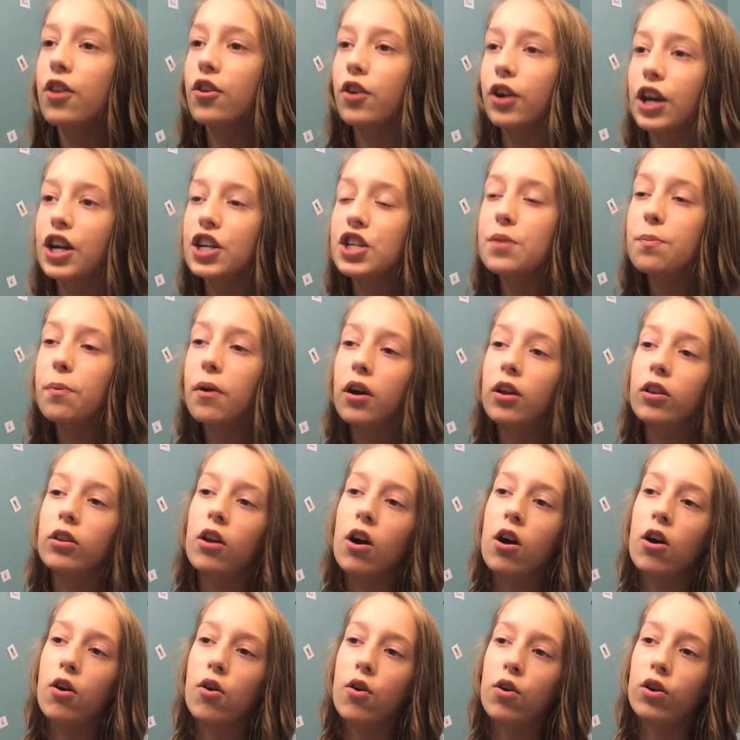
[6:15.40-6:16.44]
Either Ichiban,
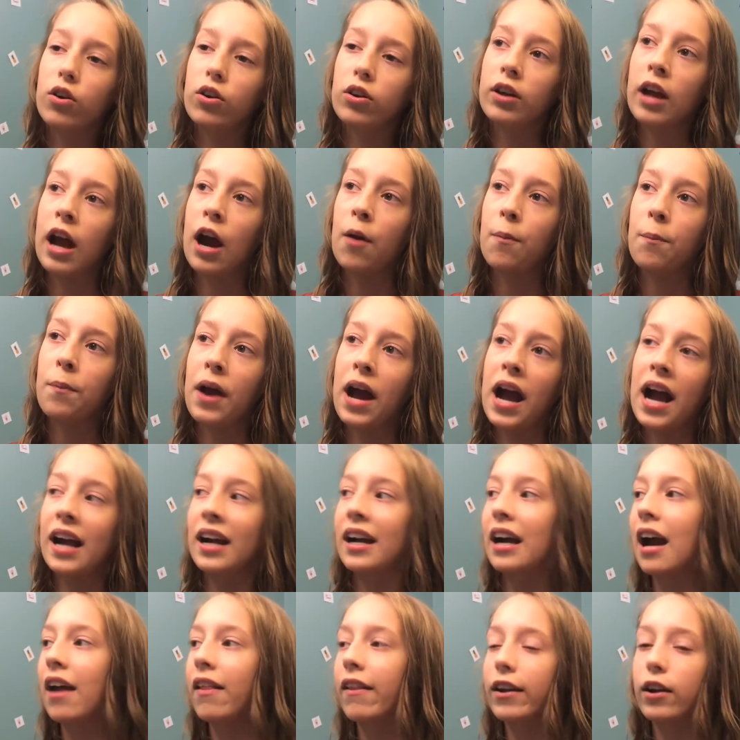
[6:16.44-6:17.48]
Longhorn,
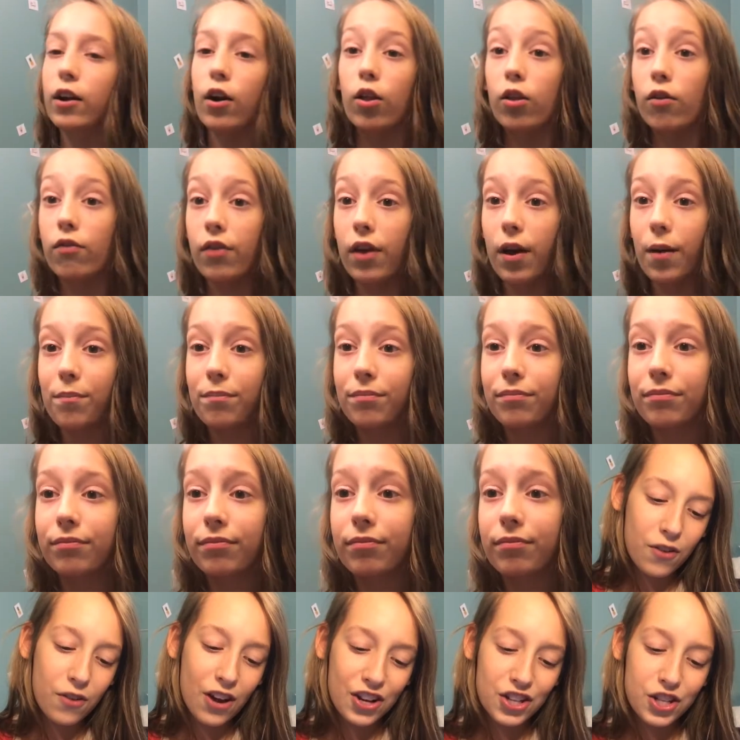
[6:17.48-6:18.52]
Outback, I like all of them.
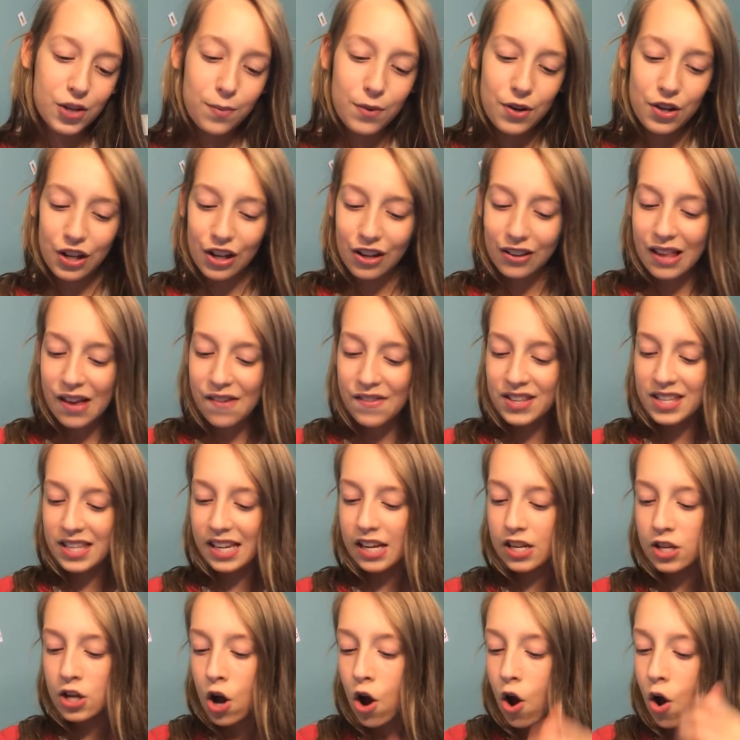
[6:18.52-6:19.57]
Fashion Beauty 11
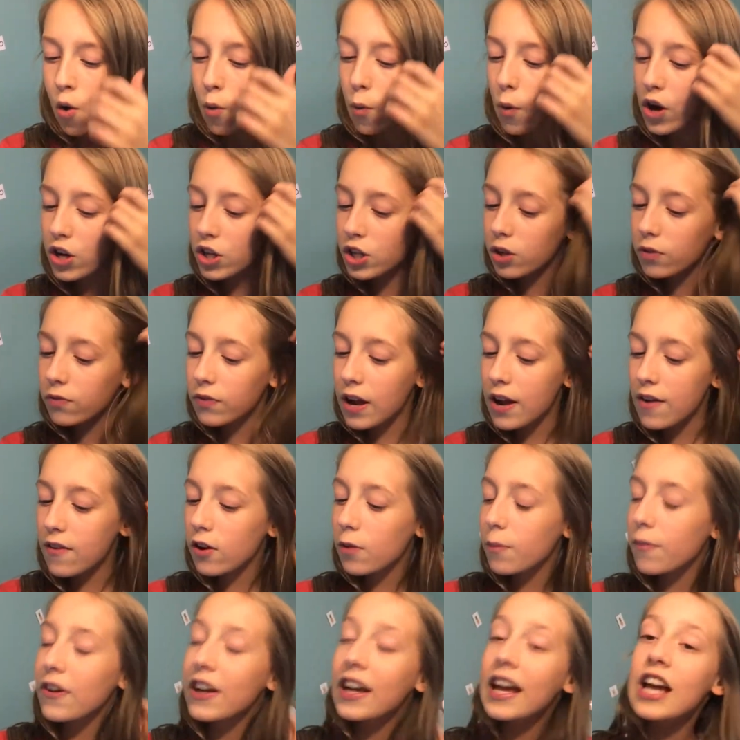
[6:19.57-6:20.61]
says, what's your
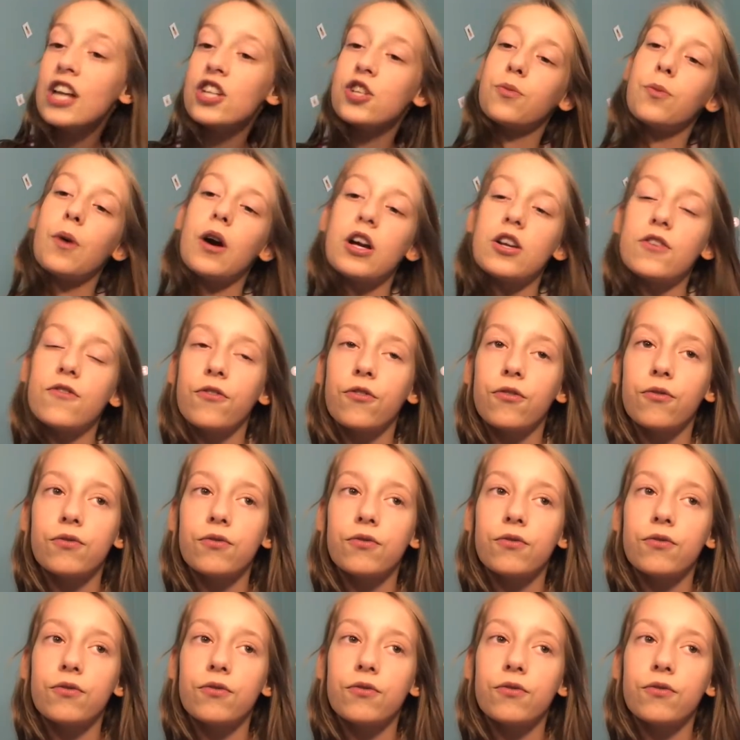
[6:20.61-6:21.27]
favorite vacation spot?